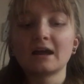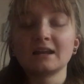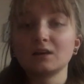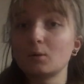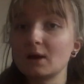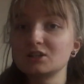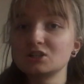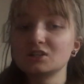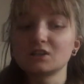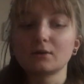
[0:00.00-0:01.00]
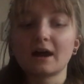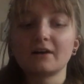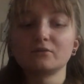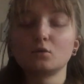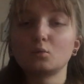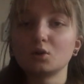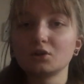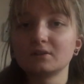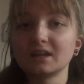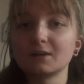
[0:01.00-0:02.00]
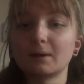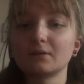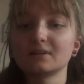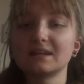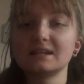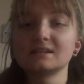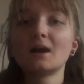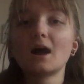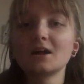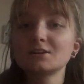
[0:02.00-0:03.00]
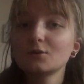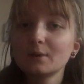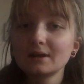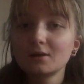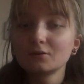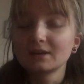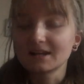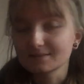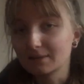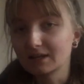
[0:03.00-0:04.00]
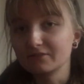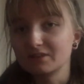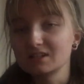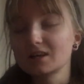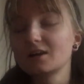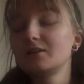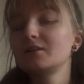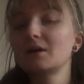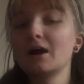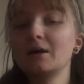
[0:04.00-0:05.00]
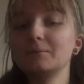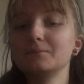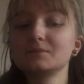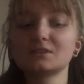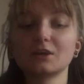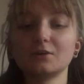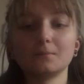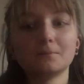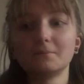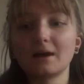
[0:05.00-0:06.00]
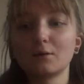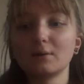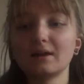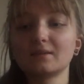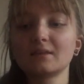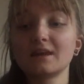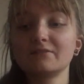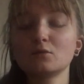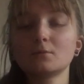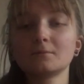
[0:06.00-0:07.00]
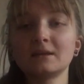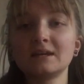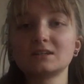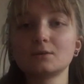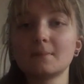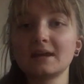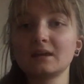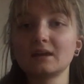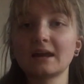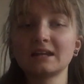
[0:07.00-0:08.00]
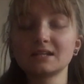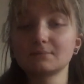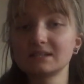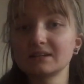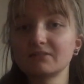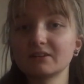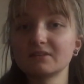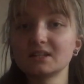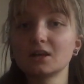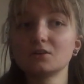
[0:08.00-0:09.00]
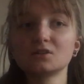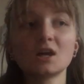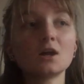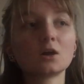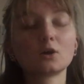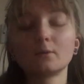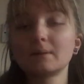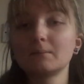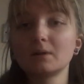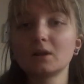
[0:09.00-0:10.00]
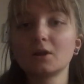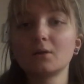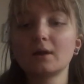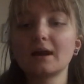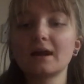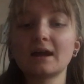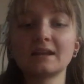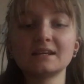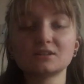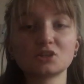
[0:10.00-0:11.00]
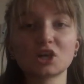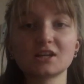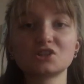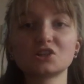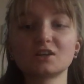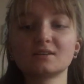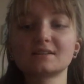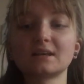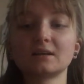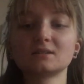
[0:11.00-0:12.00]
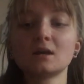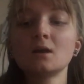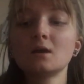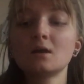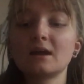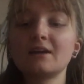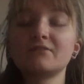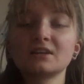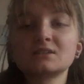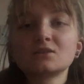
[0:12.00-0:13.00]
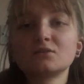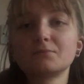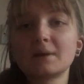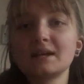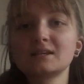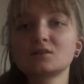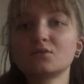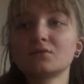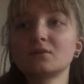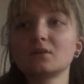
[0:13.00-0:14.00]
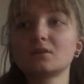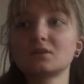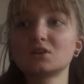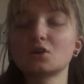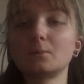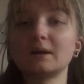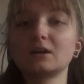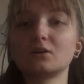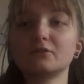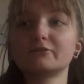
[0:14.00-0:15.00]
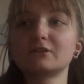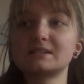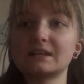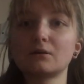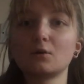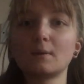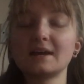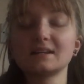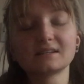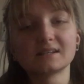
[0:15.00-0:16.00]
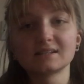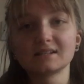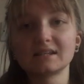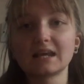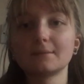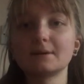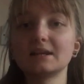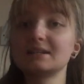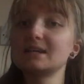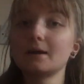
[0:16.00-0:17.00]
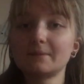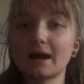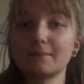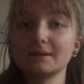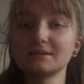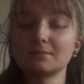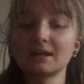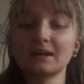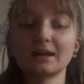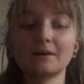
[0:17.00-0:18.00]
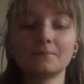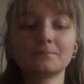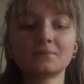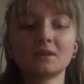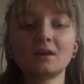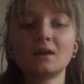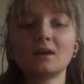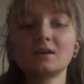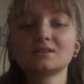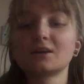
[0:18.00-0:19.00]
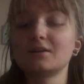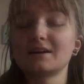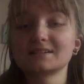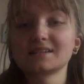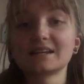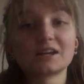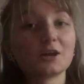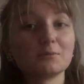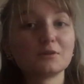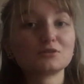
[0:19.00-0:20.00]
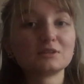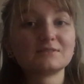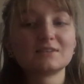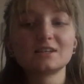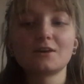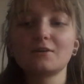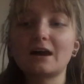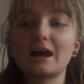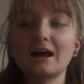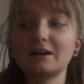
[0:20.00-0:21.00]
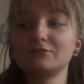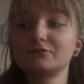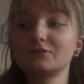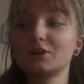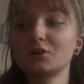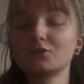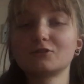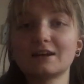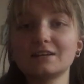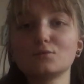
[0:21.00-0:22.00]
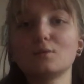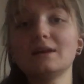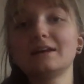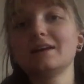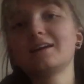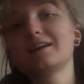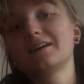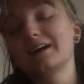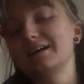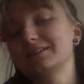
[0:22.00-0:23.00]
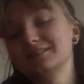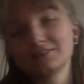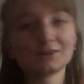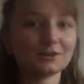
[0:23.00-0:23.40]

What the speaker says: any questions that you have or what you think about these. I don't know when I'll next make a video, so bear with. If you want me to make any specific videos, comment below any suggestions, and if it's sort of based on the topic of zero waste and sustainability, I'd be happy to make it. So as I said, I hope you enjoyed this video. Have a great week and